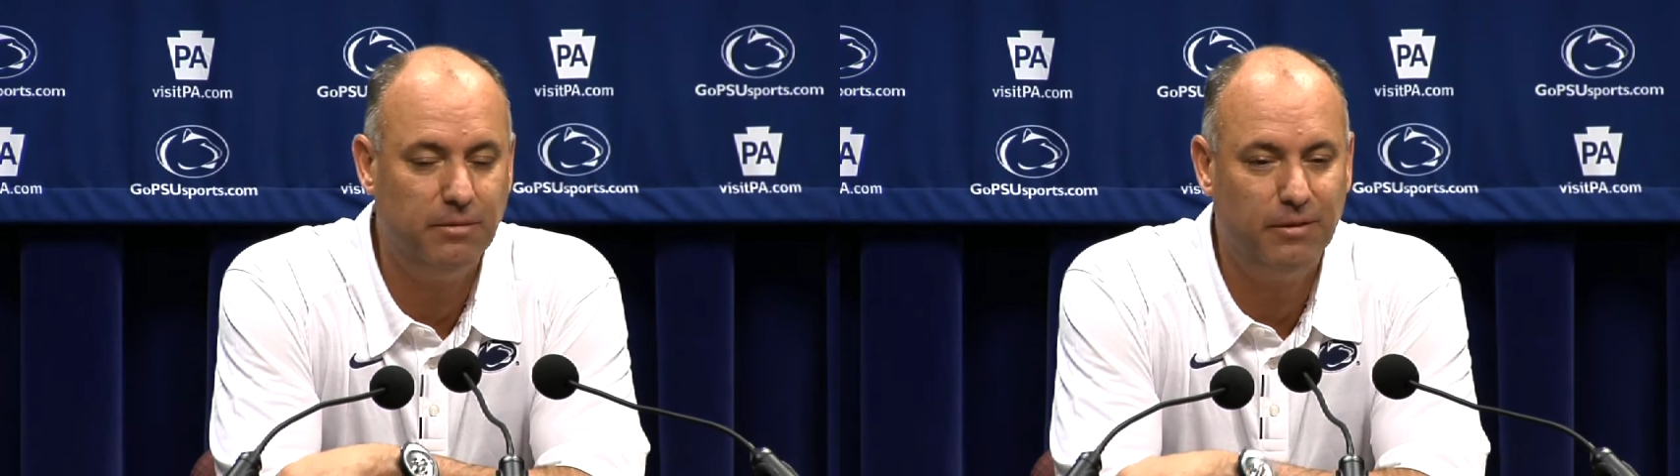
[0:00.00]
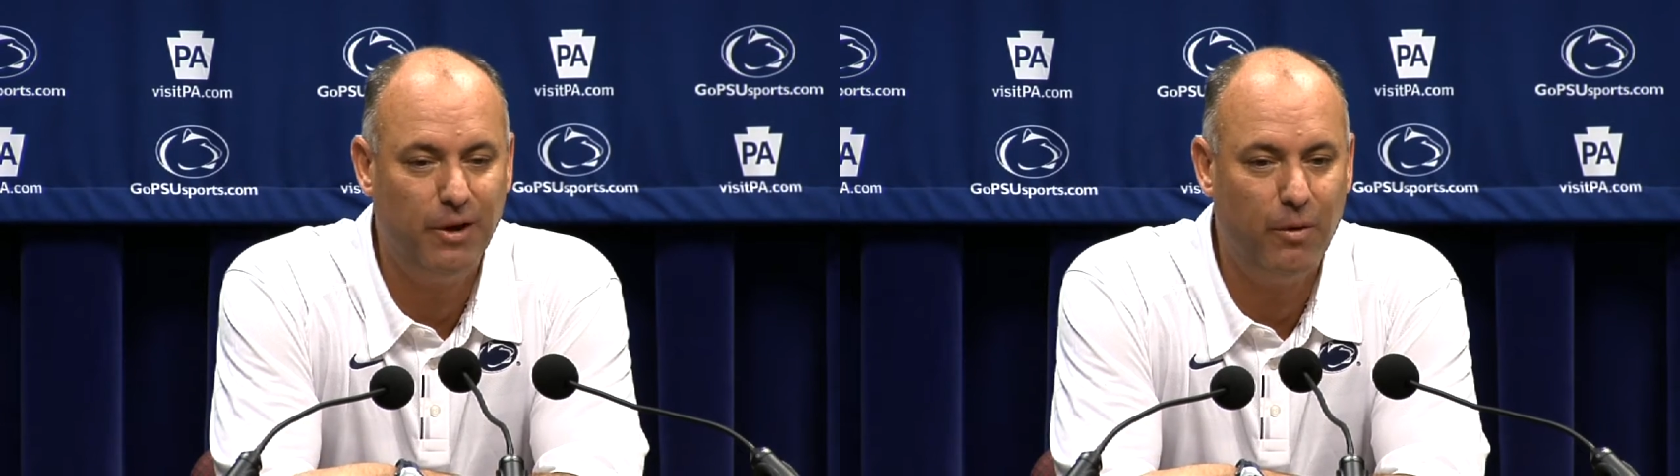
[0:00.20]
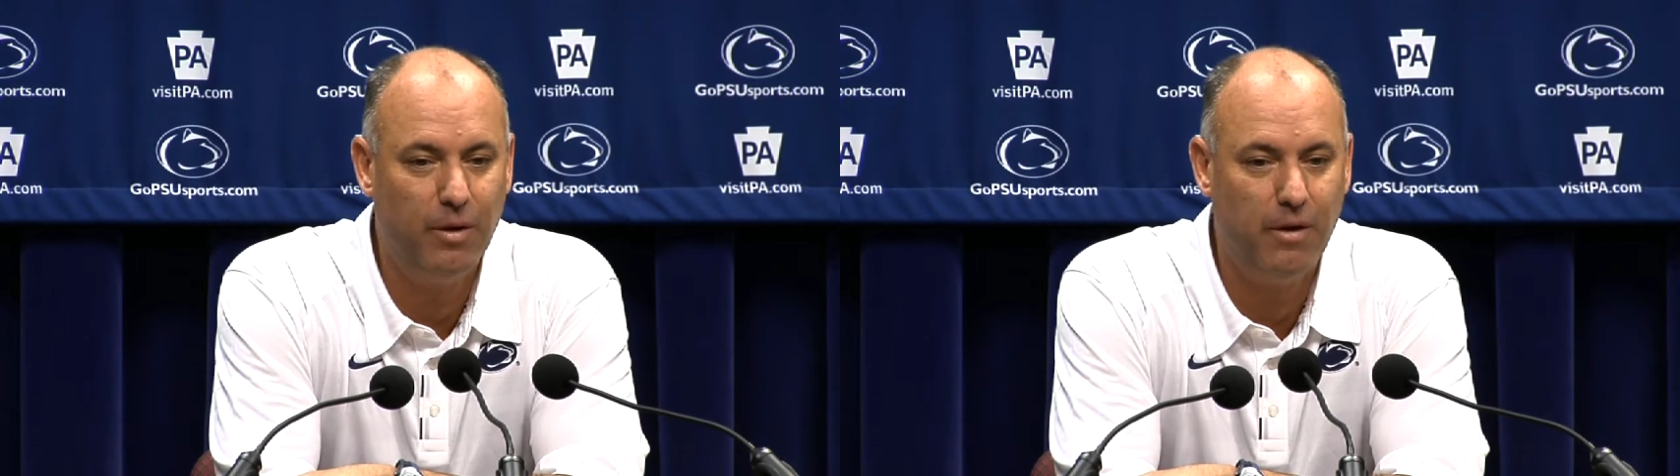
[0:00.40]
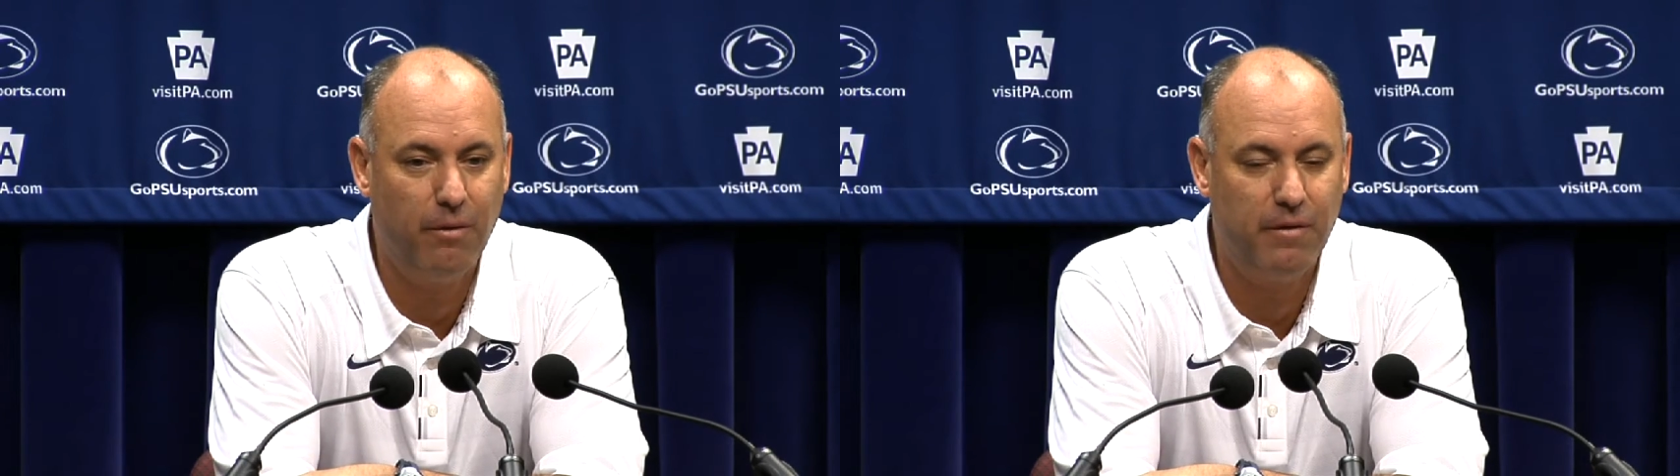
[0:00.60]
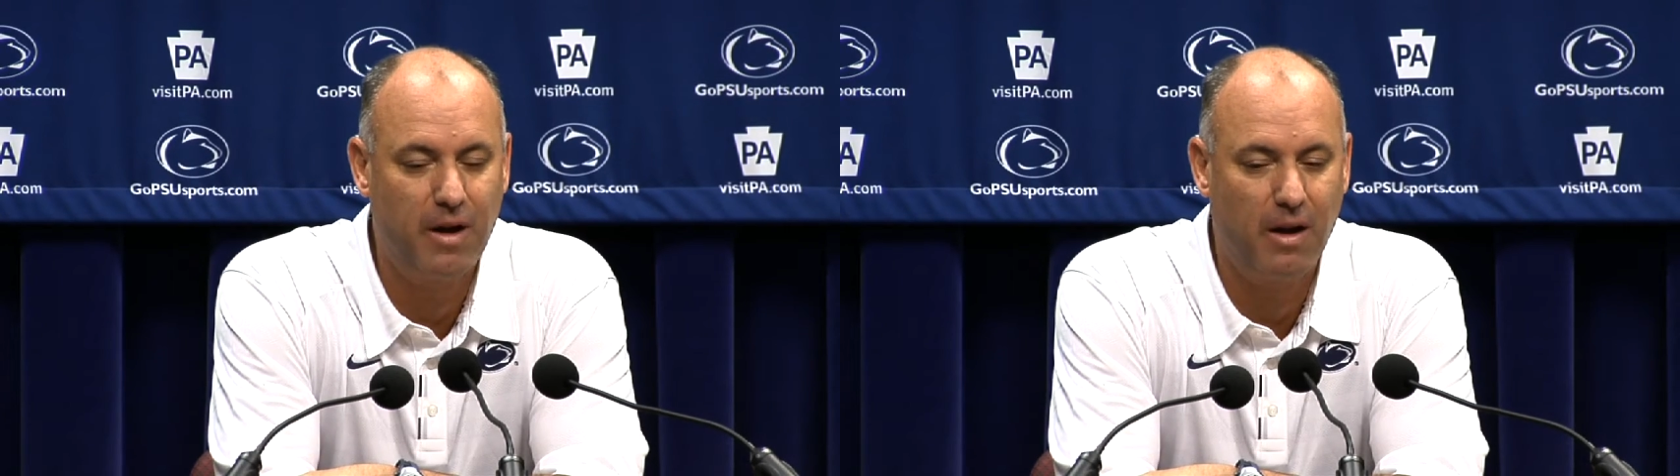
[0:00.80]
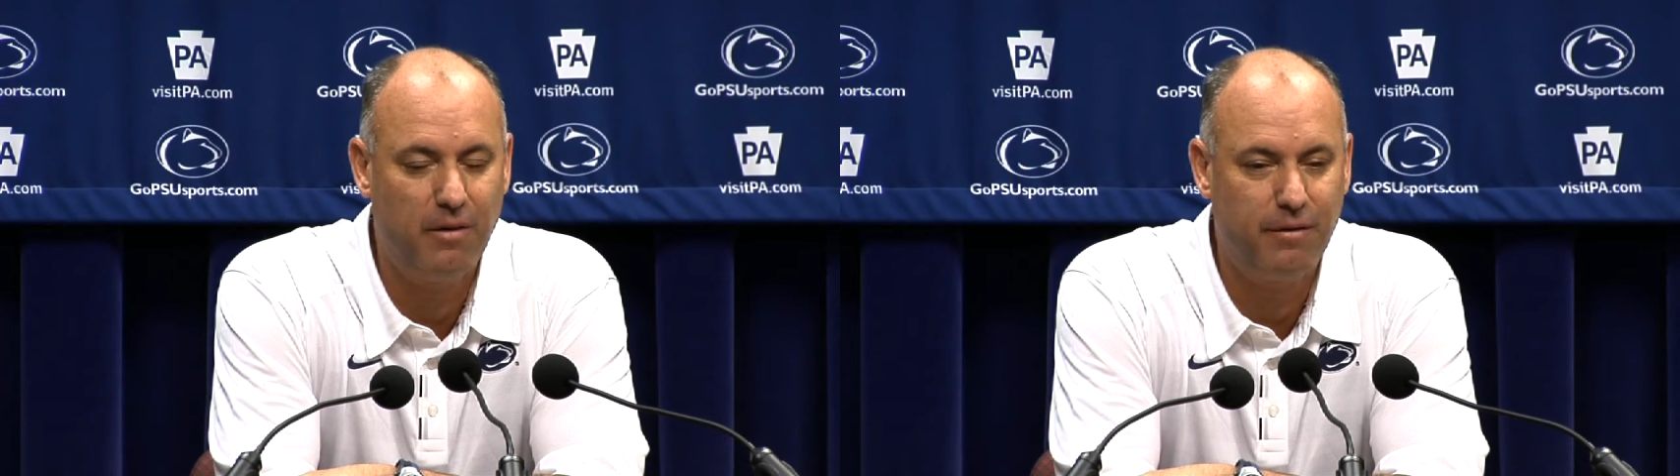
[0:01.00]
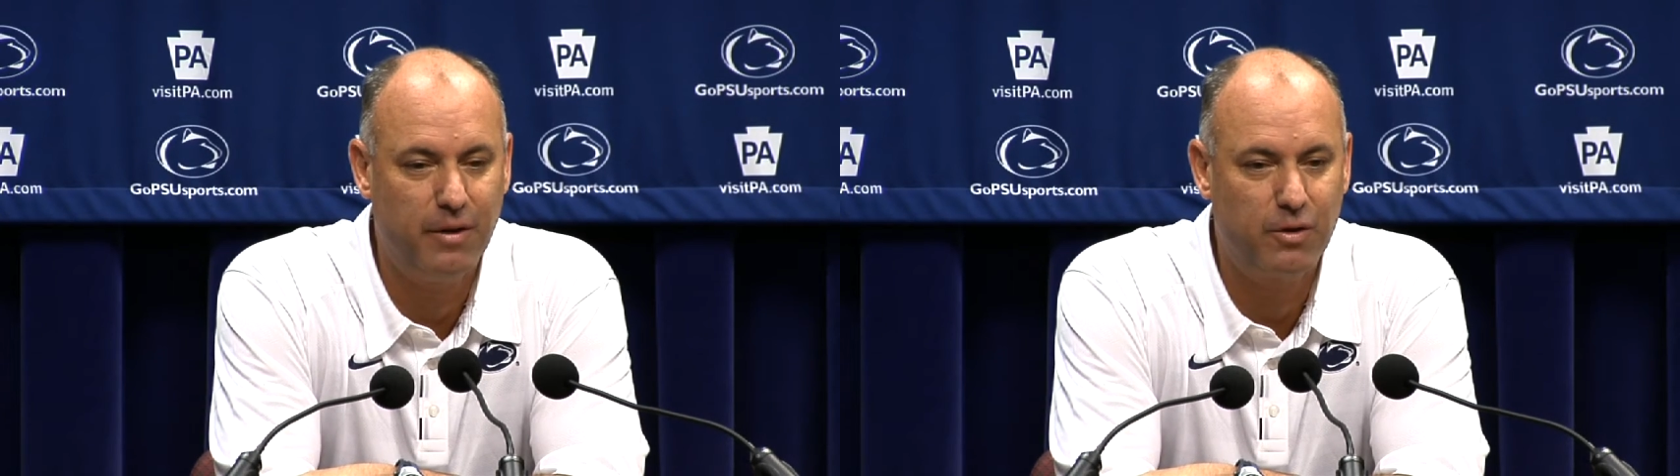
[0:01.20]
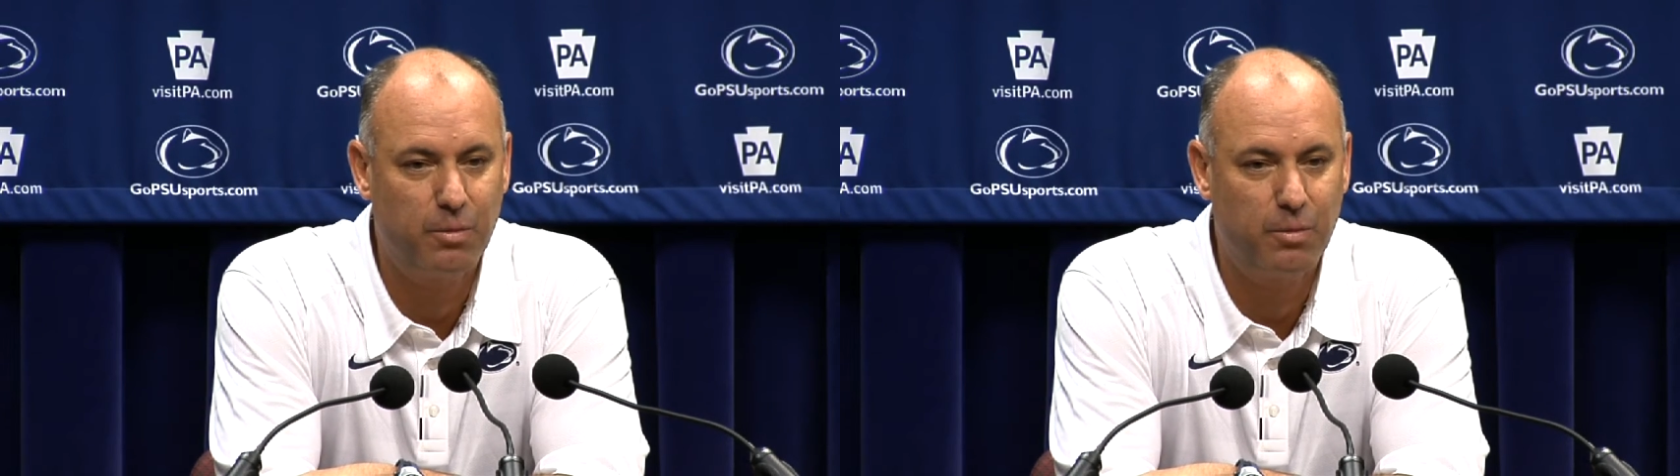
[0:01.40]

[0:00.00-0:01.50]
you know we know we've got unfinished